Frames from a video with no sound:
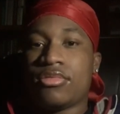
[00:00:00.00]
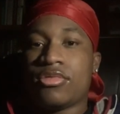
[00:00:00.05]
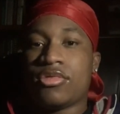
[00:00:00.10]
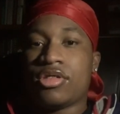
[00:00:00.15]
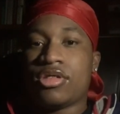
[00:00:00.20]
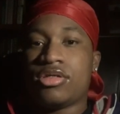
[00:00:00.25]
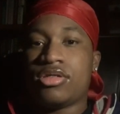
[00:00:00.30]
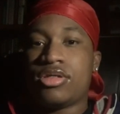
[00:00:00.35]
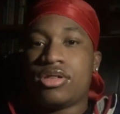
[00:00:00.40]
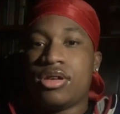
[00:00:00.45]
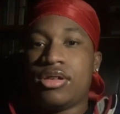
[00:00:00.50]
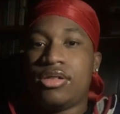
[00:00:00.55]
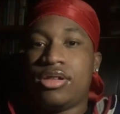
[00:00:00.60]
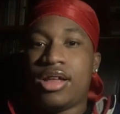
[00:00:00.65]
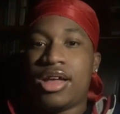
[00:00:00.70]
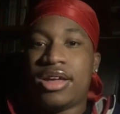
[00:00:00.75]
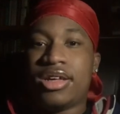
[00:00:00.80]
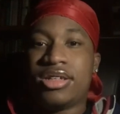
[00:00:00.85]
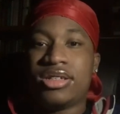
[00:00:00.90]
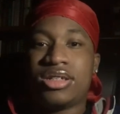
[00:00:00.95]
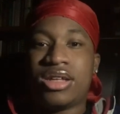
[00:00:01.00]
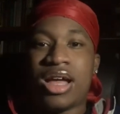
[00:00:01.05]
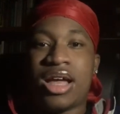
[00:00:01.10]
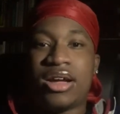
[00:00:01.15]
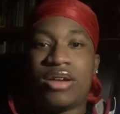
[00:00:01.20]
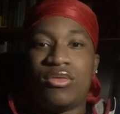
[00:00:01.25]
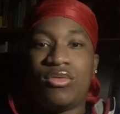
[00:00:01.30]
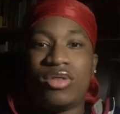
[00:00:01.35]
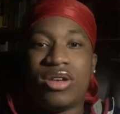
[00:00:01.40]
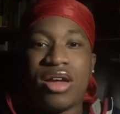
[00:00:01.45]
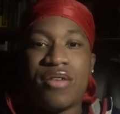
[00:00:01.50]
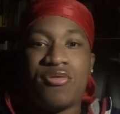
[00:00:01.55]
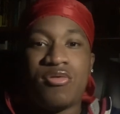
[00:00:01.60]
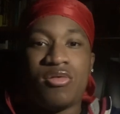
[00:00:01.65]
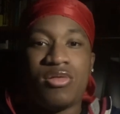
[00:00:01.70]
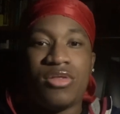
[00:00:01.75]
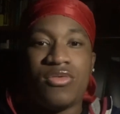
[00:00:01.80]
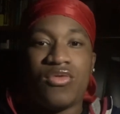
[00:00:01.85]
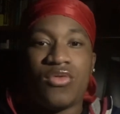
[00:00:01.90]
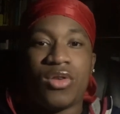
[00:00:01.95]
So it's like whenever
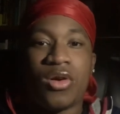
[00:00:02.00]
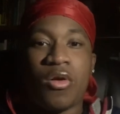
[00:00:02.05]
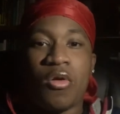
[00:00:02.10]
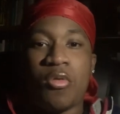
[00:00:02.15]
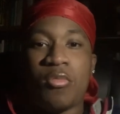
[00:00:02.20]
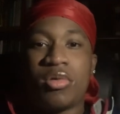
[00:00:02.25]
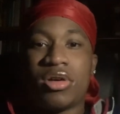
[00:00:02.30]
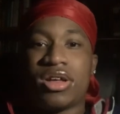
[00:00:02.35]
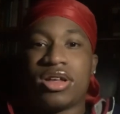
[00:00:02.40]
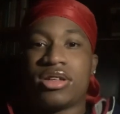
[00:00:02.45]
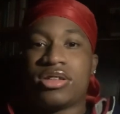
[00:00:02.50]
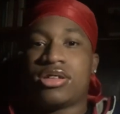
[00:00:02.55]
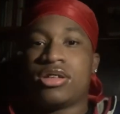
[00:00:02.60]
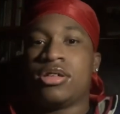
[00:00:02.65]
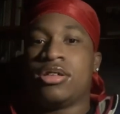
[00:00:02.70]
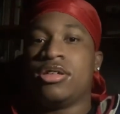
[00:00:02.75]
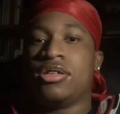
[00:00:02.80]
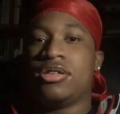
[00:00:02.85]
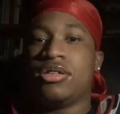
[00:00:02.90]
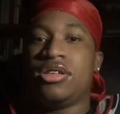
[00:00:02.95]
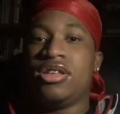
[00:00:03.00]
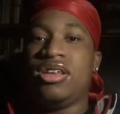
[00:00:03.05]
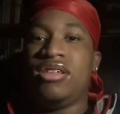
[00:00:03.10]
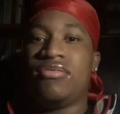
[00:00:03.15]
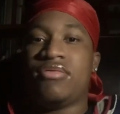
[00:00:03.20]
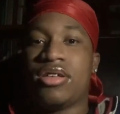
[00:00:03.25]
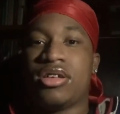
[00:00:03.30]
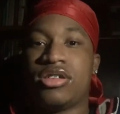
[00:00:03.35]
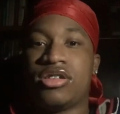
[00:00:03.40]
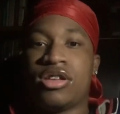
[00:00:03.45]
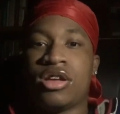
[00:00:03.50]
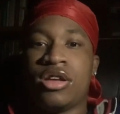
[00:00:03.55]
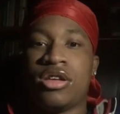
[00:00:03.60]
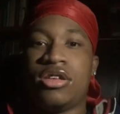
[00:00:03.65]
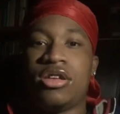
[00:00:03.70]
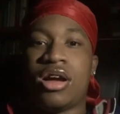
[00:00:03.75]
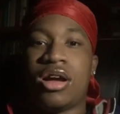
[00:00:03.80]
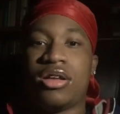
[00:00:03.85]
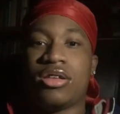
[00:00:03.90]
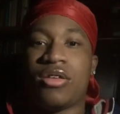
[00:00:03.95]
we go up against a good defense,
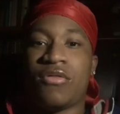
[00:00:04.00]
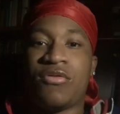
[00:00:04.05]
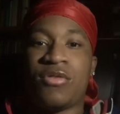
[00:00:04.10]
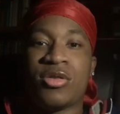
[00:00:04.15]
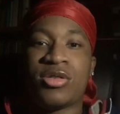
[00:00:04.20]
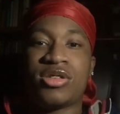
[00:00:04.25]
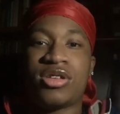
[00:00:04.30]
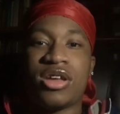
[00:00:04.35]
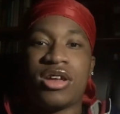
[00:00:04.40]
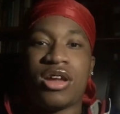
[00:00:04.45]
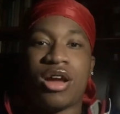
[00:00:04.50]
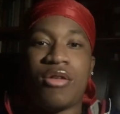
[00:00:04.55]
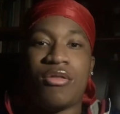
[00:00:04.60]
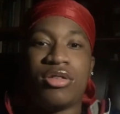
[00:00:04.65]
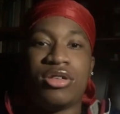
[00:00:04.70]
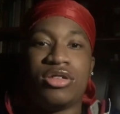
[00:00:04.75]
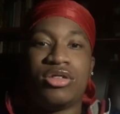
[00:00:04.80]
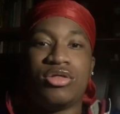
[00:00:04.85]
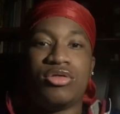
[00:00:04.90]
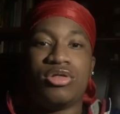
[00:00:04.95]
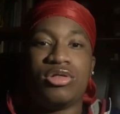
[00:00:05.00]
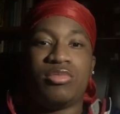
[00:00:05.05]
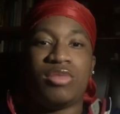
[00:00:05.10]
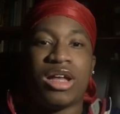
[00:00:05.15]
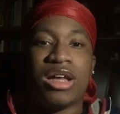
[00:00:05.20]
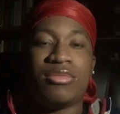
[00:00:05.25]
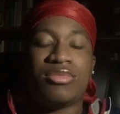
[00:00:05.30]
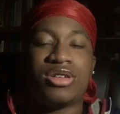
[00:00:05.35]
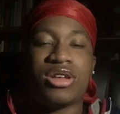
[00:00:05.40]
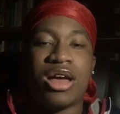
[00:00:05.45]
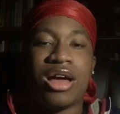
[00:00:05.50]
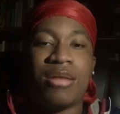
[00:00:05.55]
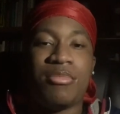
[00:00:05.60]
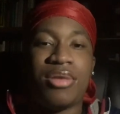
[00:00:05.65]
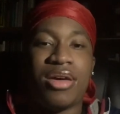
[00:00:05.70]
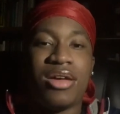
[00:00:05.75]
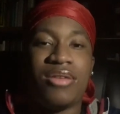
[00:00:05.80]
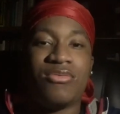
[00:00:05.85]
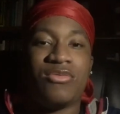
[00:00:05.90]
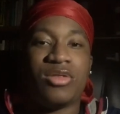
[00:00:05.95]
y'all the first thing y'all want to do is blame Sean
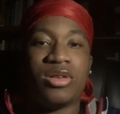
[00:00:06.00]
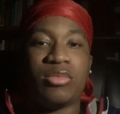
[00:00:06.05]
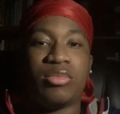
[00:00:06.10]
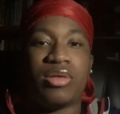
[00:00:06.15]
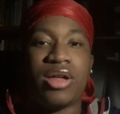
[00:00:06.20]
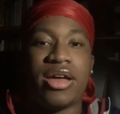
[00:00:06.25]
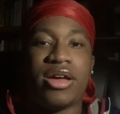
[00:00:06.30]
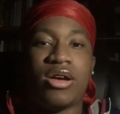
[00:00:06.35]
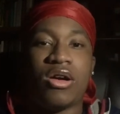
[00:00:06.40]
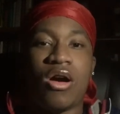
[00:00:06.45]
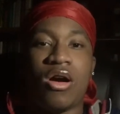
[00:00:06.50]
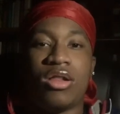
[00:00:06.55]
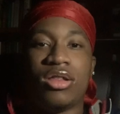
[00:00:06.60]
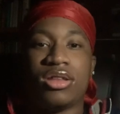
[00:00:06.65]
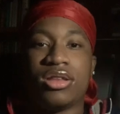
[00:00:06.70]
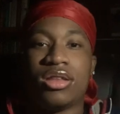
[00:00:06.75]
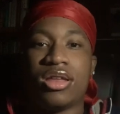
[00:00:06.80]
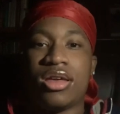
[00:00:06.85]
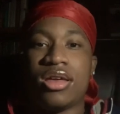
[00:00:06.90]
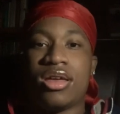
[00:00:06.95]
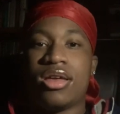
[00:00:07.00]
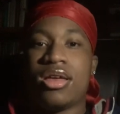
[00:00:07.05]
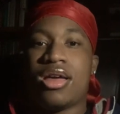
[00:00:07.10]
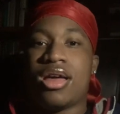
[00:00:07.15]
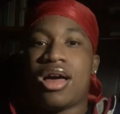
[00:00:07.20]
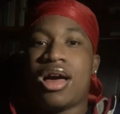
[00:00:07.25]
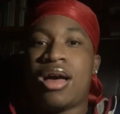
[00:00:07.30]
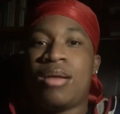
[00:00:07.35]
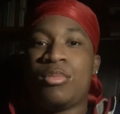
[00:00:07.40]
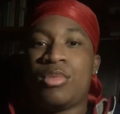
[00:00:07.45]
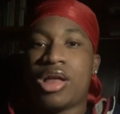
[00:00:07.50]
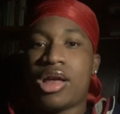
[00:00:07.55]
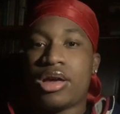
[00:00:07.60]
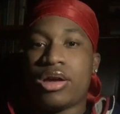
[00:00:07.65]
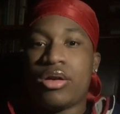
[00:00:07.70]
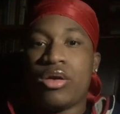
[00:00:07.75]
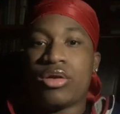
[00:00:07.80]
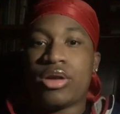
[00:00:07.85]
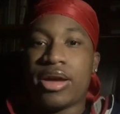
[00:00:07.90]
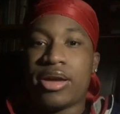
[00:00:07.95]
Payton for the play calling. I'm
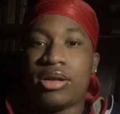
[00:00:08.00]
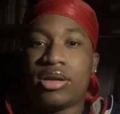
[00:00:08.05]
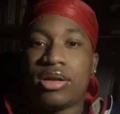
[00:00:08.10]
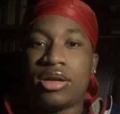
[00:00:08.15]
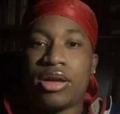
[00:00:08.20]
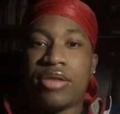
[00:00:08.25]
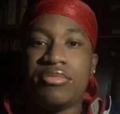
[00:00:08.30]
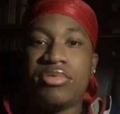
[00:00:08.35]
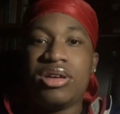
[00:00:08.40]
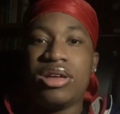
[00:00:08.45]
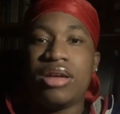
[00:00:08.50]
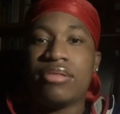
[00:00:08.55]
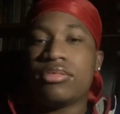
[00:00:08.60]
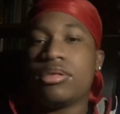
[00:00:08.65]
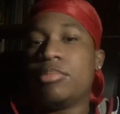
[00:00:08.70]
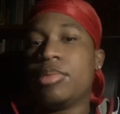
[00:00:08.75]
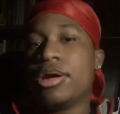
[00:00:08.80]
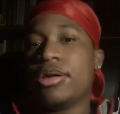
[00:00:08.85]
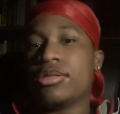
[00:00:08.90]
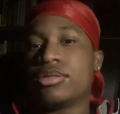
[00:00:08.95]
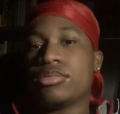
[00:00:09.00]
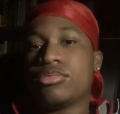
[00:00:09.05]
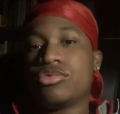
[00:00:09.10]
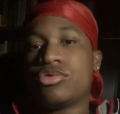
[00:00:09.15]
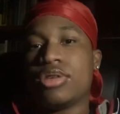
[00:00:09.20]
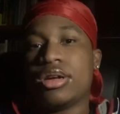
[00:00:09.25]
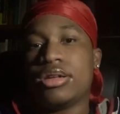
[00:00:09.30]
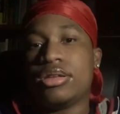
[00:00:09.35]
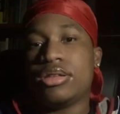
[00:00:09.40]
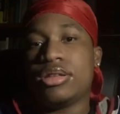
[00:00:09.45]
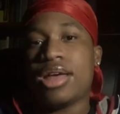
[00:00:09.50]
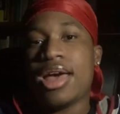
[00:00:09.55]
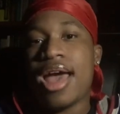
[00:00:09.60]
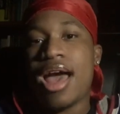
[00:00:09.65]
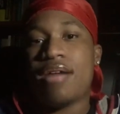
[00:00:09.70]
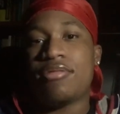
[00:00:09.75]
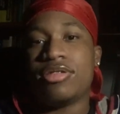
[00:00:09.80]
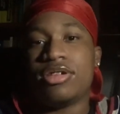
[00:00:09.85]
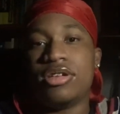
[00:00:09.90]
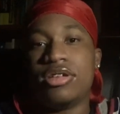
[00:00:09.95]
like, okay, can we give the Bears some credit? They
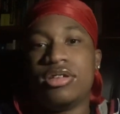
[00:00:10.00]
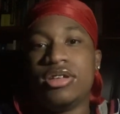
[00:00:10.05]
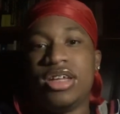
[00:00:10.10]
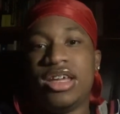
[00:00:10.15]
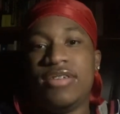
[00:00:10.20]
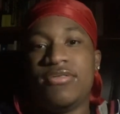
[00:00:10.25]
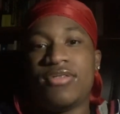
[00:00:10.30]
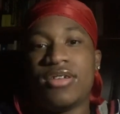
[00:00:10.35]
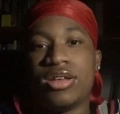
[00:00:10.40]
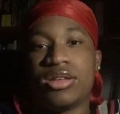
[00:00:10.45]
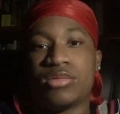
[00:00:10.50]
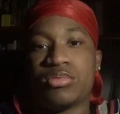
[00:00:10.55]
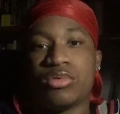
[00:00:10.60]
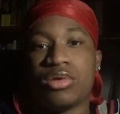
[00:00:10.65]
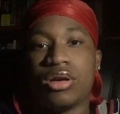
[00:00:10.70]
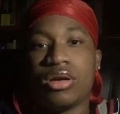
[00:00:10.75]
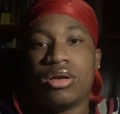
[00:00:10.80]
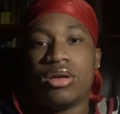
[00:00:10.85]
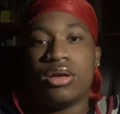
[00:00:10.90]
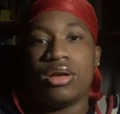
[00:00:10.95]
have a good defense, bro.